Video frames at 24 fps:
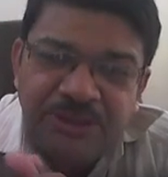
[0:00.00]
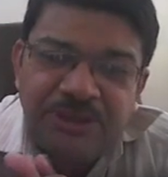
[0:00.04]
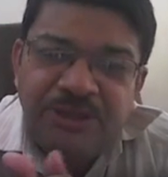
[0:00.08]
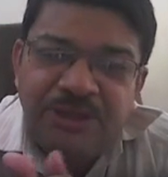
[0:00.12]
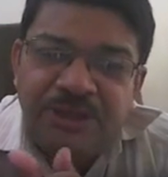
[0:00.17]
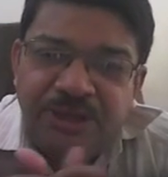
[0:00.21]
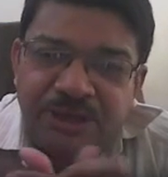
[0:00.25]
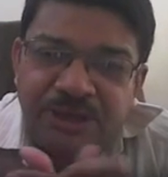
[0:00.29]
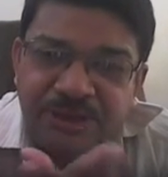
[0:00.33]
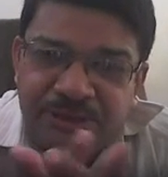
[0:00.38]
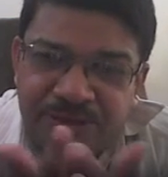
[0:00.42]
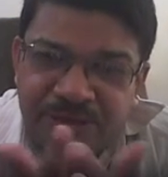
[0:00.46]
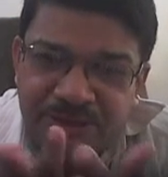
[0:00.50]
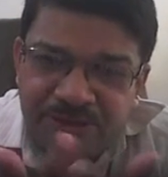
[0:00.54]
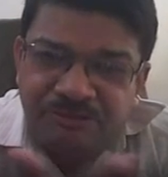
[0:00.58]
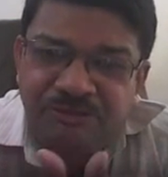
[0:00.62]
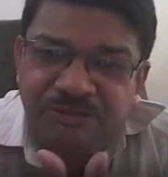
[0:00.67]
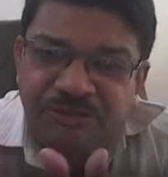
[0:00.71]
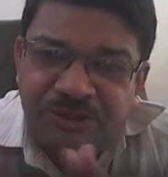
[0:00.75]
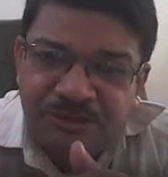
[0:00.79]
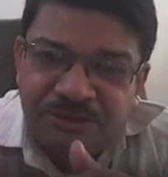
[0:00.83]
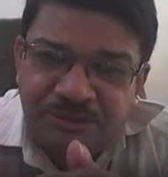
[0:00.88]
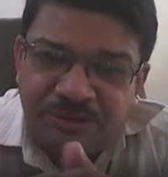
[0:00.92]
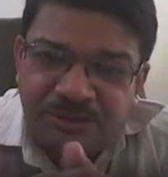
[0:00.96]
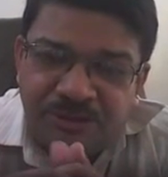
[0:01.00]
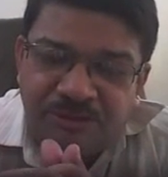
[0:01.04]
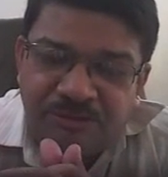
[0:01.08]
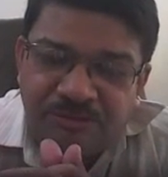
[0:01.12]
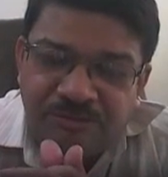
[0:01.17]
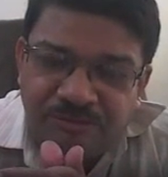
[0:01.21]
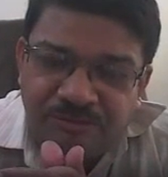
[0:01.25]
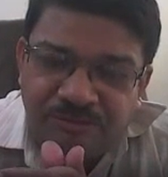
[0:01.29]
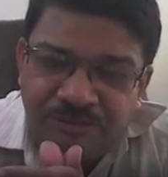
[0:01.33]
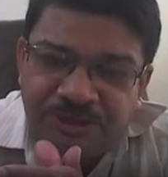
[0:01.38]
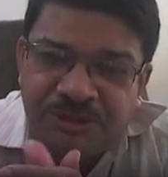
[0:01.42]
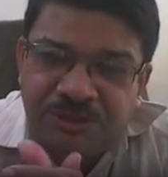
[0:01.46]
and then
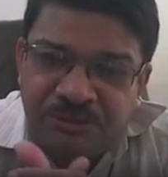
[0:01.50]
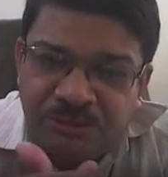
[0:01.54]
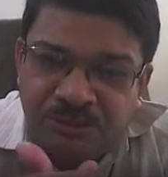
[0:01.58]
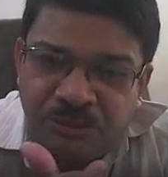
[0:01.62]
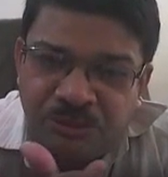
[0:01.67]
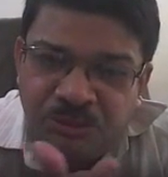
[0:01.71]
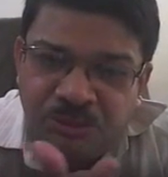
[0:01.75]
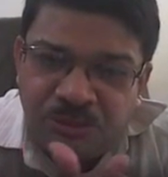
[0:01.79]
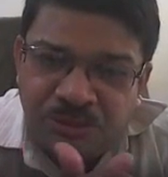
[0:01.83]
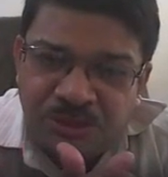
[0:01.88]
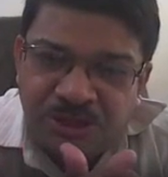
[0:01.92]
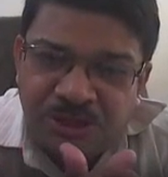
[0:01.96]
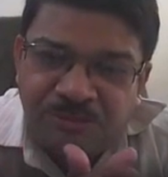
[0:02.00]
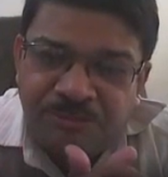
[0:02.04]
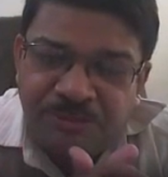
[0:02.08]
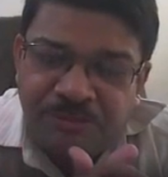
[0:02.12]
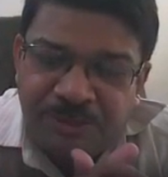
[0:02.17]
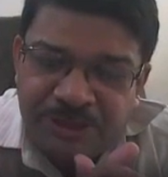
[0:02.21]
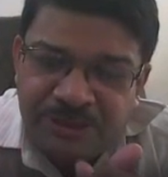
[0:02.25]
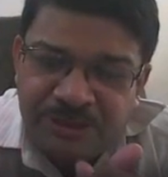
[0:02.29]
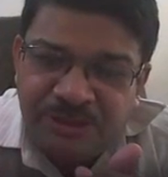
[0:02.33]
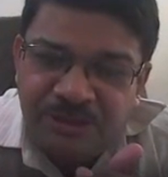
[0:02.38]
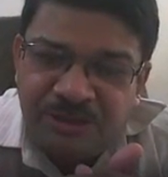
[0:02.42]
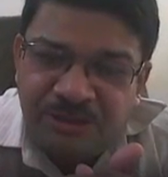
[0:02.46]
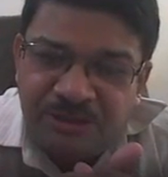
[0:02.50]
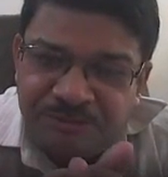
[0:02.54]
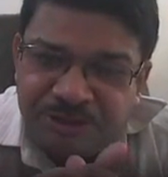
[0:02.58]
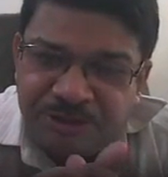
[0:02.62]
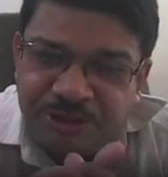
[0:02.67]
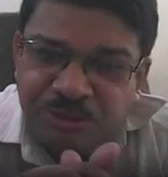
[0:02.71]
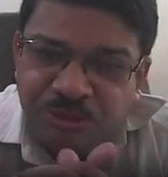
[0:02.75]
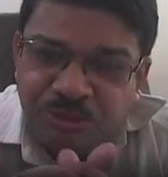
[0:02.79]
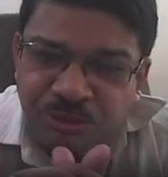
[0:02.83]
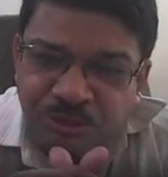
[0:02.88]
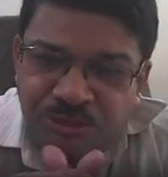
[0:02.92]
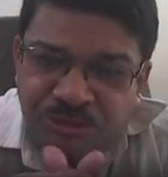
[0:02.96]
when you combine the
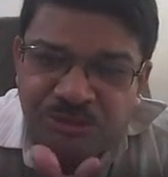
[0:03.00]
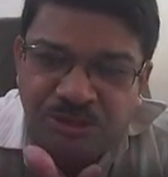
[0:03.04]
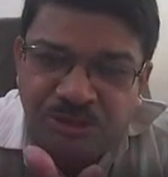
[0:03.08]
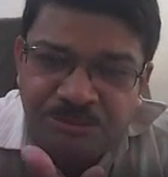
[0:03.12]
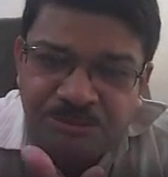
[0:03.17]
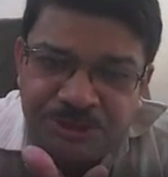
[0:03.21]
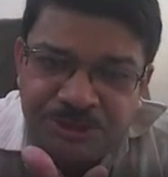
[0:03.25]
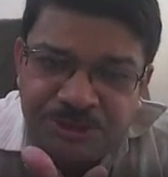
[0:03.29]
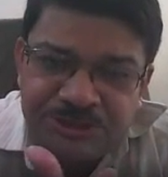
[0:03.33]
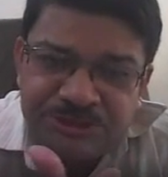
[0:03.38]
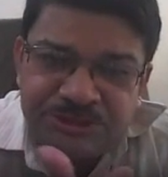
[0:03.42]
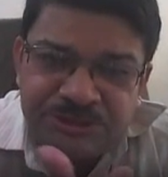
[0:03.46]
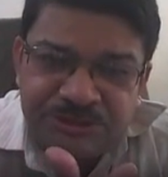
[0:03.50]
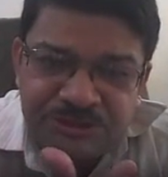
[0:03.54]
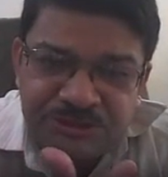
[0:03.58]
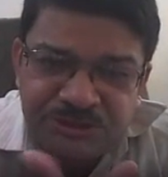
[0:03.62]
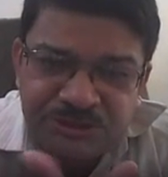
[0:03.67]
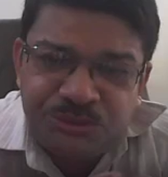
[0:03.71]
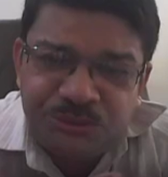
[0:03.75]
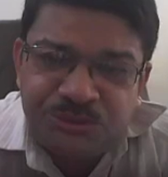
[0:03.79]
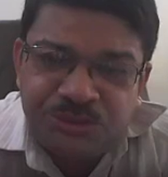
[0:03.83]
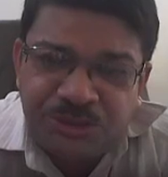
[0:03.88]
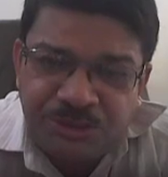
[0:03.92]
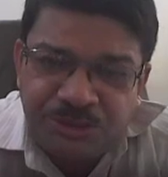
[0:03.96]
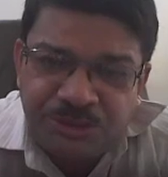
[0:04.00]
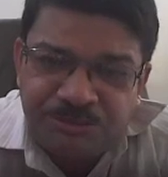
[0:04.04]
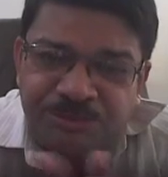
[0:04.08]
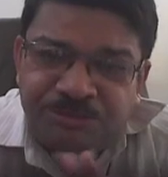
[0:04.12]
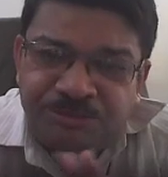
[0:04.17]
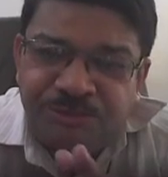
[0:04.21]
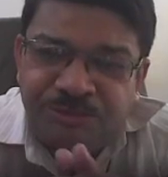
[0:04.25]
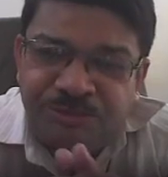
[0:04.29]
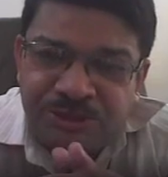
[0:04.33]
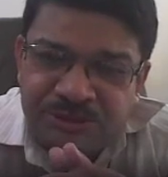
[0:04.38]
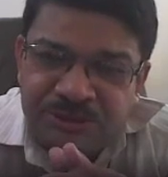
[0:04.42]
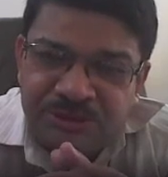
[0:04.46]
different load combinations, you come
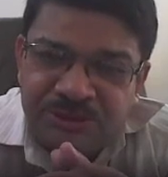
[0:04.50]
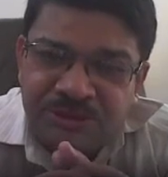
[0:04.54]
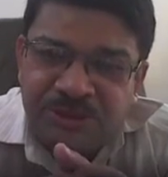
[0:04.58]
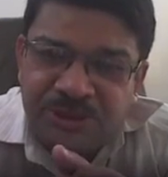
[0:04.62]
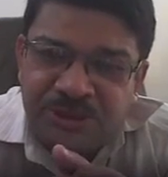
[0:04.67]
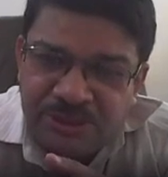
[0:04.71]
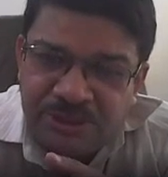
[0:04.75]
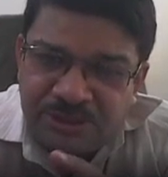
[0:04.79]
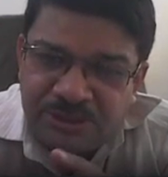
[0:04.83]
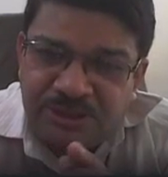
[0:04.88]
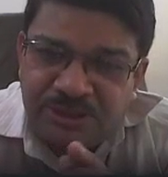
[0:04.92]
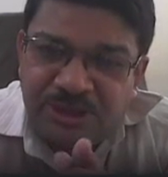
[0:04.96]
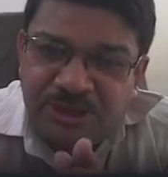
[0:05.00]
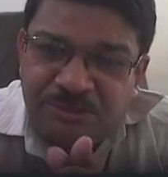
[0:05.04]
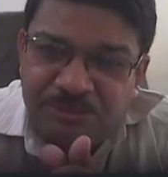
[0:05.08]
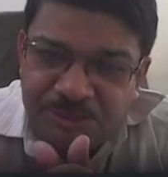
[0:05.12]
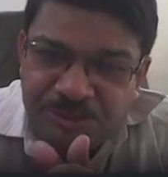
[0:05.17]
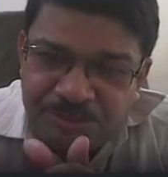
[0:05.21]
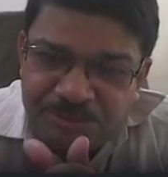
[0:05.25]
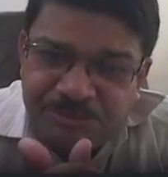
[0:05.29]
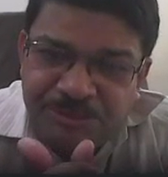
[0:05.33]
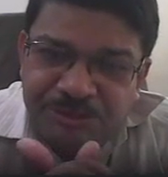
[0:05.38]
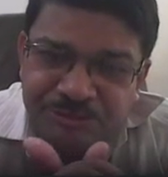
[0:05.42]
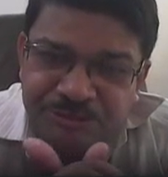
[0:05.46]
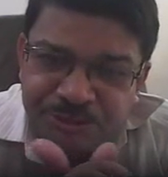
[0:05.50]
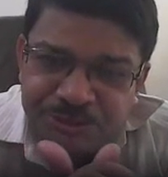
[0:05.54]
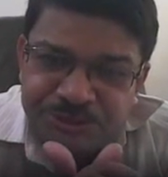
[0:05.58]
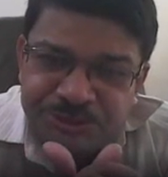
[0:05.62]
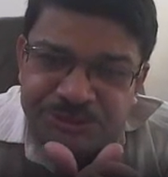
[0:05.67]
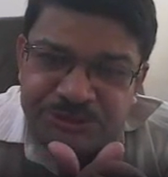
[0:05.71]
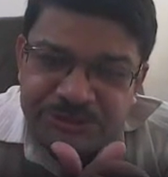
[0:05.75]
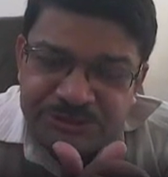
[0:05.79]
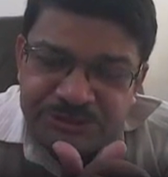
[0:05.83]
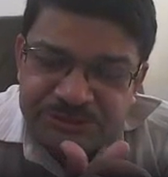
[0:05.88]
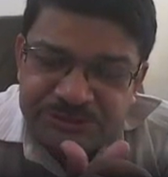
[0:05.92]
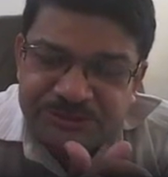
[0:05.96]
up with the member
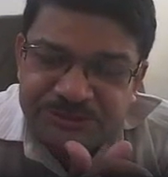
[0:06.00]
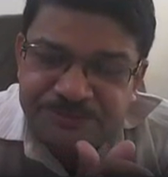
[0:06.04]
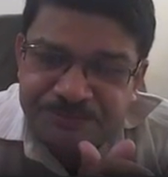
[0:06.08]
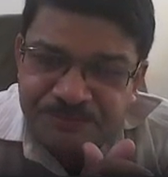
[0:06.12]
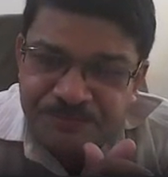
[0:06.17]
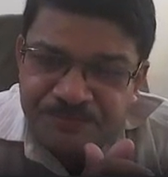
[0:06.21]
forces,